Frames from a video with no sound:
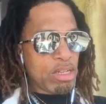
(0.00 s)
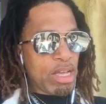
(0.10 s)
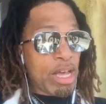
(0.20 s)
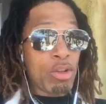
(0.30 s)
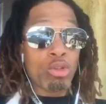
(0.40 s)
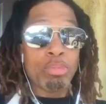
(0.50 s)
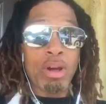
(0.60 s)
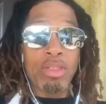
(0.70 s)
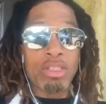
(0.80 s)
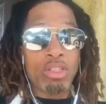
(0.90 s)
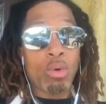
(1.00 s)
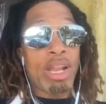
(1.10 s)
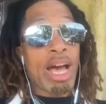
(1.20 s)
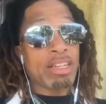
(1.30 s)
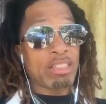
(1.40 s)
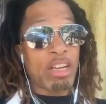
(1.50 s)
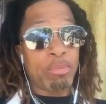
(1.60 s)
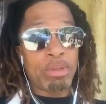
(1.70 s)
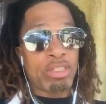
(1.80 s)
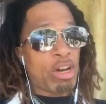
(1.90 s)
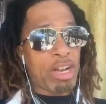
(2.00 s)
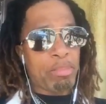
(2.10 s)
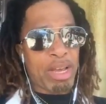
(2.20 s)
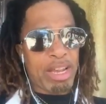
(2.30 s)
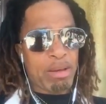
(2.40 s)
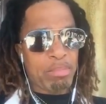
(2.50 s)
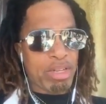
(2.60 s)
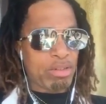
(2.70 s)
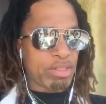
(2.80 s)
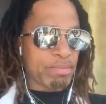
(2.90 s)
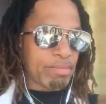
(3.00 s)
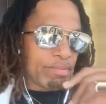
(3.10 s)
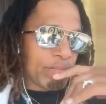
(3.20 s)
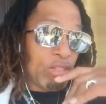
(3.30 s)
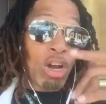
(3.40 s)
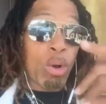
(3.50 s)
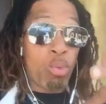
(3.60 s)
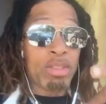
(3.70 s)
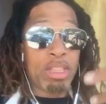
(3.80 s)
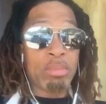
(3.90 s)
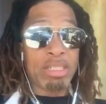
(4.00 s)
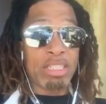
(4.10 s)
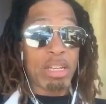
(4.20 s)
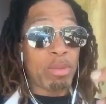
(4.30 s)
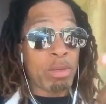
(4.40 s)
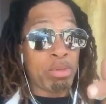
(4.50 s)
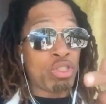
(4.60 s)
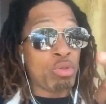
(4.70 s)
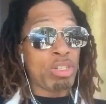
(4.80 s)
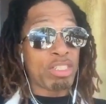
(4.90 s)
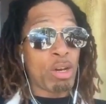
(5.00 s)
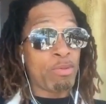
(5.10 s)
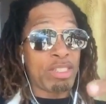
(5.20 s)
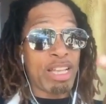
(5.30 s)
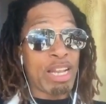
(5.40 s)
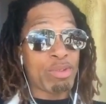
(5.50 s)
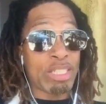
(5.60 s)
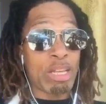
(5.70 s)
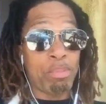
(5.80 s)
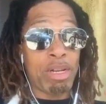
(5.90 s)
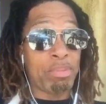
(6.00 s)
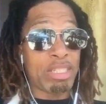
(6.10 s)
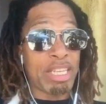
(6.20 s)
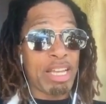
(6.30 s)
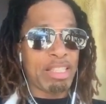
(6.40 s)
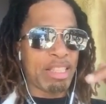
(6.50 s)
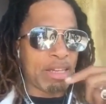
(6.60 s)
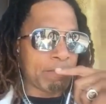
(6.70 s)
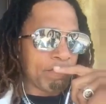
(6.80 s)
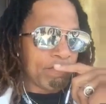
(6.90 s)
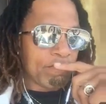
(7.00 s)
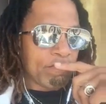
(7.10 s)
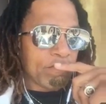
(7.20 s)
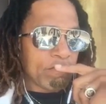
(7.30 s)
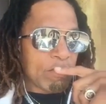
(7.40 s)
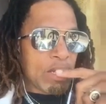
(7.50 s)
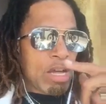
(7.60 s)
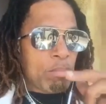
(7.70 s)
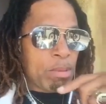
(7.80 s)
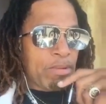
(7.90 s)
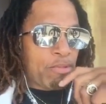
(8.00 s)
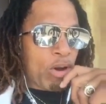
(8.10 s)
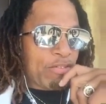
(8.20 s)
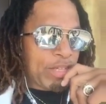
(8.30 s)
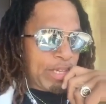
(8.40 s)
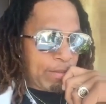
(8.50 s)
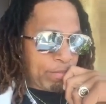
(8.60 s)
And those brothers know a lot of stuff, but y'all not paying their bills. Y'all want them to say something, but you yourself is not even stepping up to say anything. But before I forget,